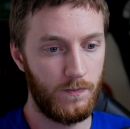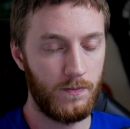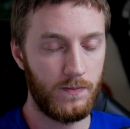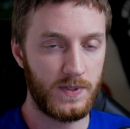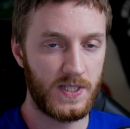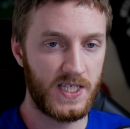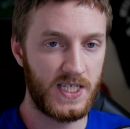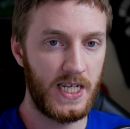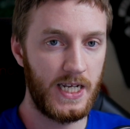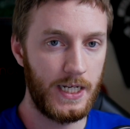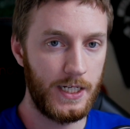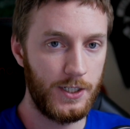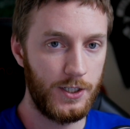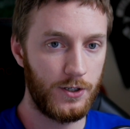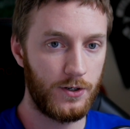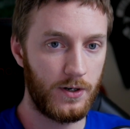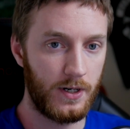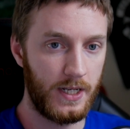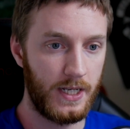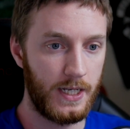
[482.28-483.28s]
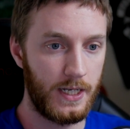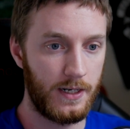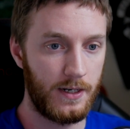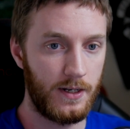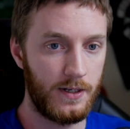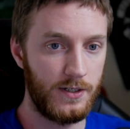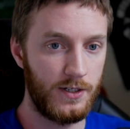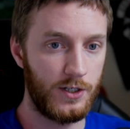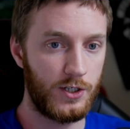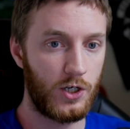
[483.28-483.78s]
scene you're
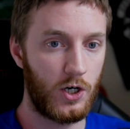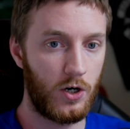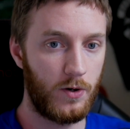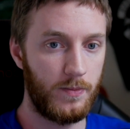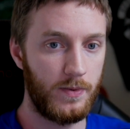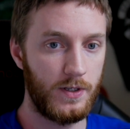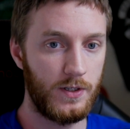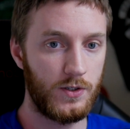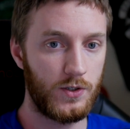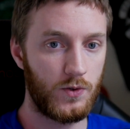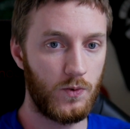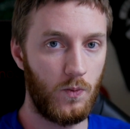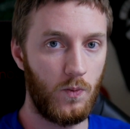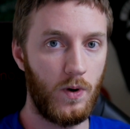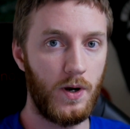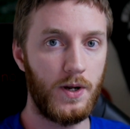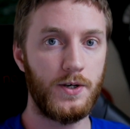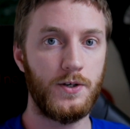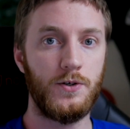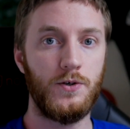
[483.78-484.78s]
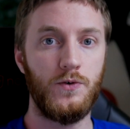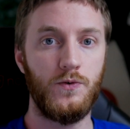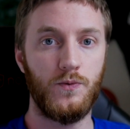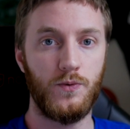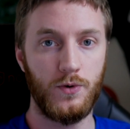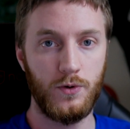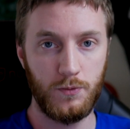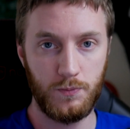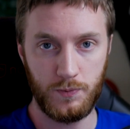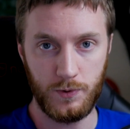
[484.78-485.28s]
in determines what
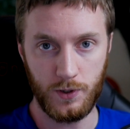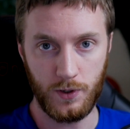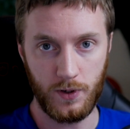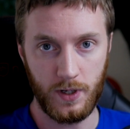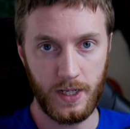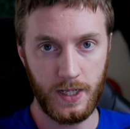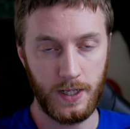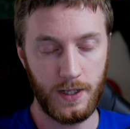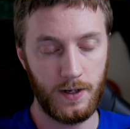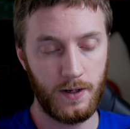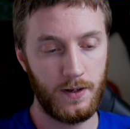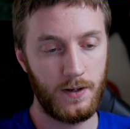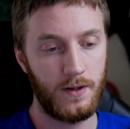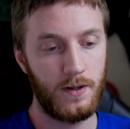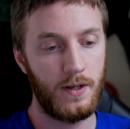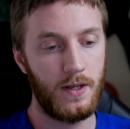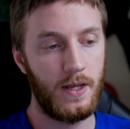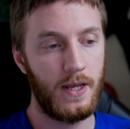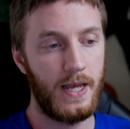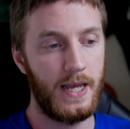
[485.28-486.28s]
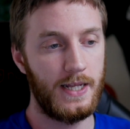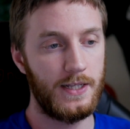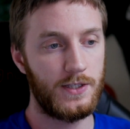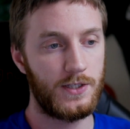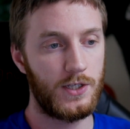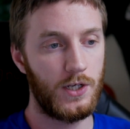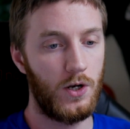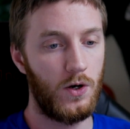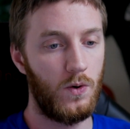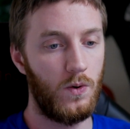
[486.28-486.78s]
group you're in. And
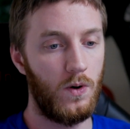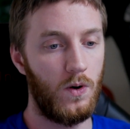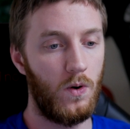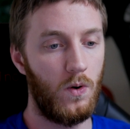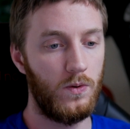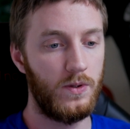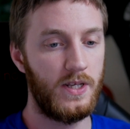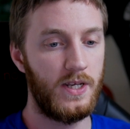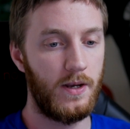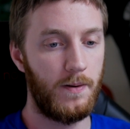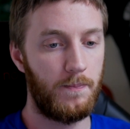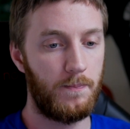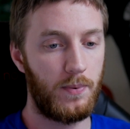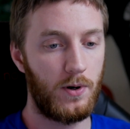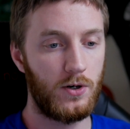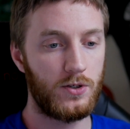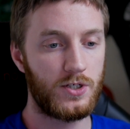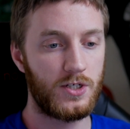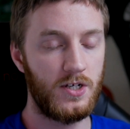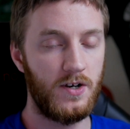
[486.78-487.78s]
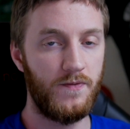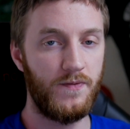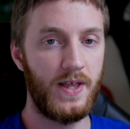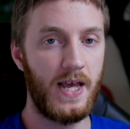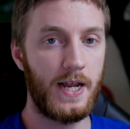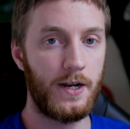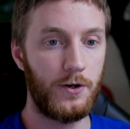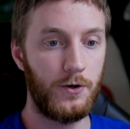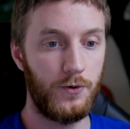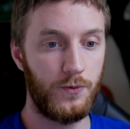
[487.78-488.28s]
so only a person of
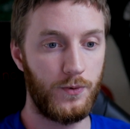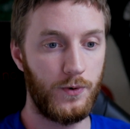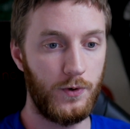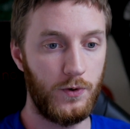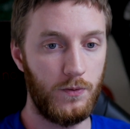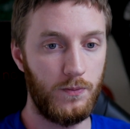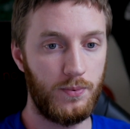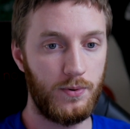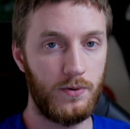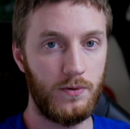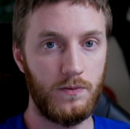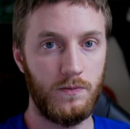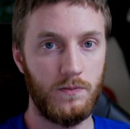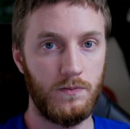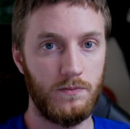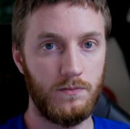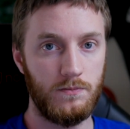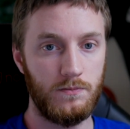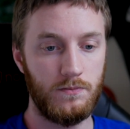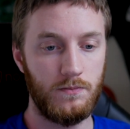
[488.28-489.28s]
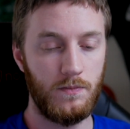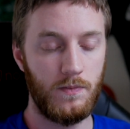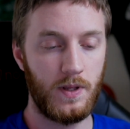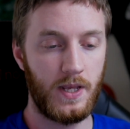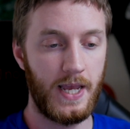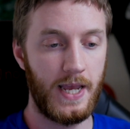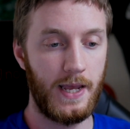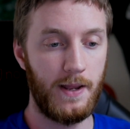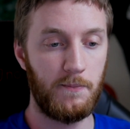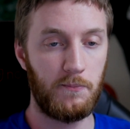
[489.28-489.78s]
that group
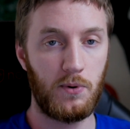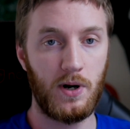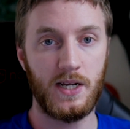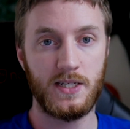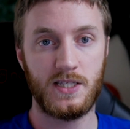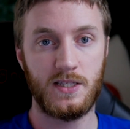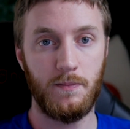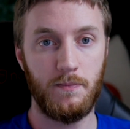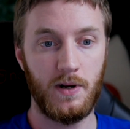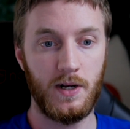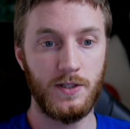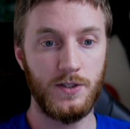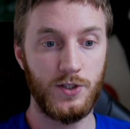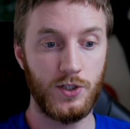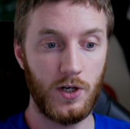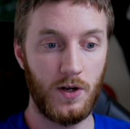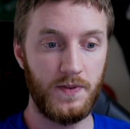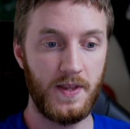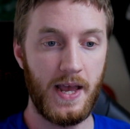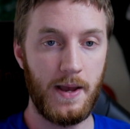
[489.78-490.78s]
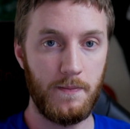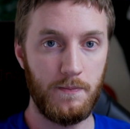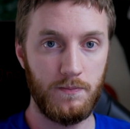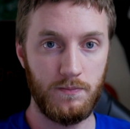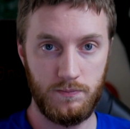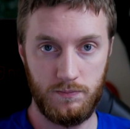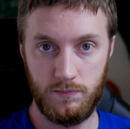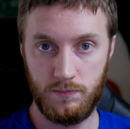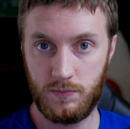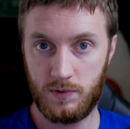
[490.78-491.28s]
can press the buttons on that
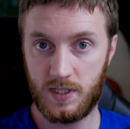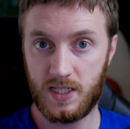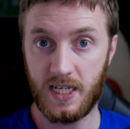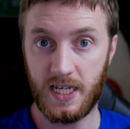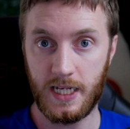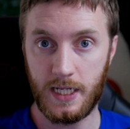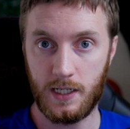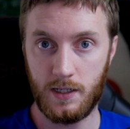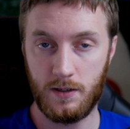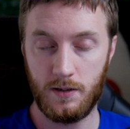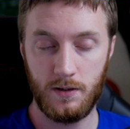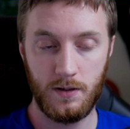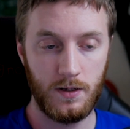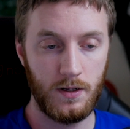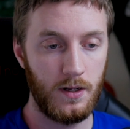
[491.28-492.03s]
scene.